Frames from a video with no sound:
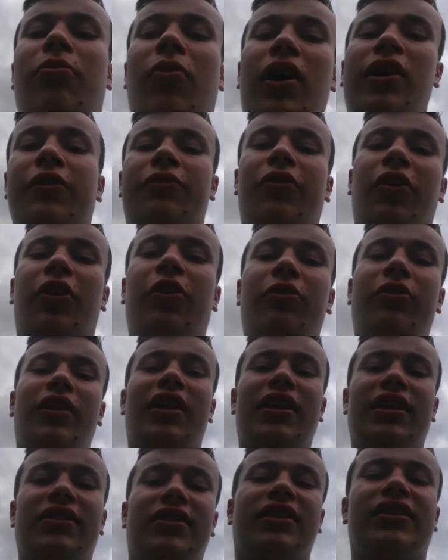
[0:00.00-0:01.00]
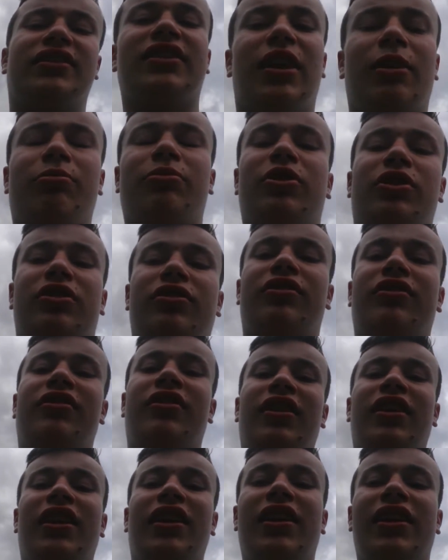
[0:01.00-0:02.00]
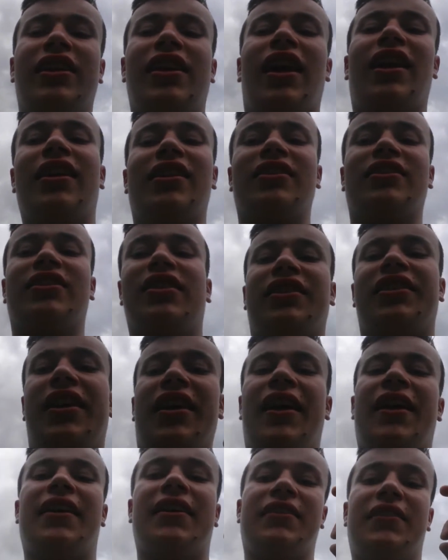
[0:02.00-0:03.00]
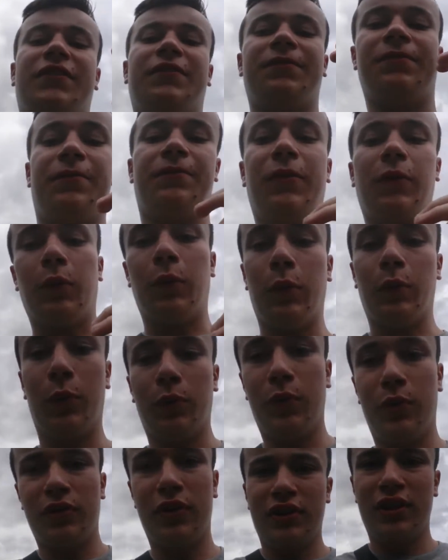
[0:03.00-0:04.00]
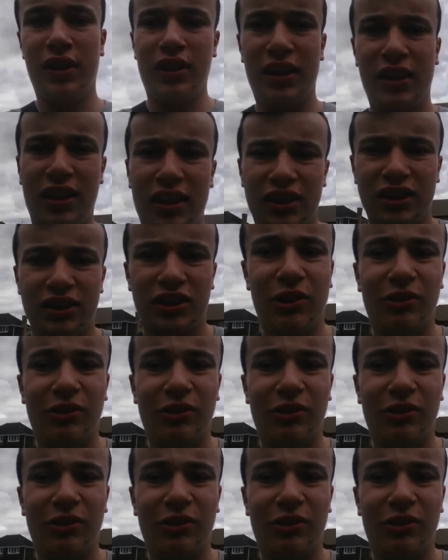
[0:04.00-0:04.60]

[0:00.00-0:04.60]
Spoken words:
My phone is a Samsung Galaxy S4.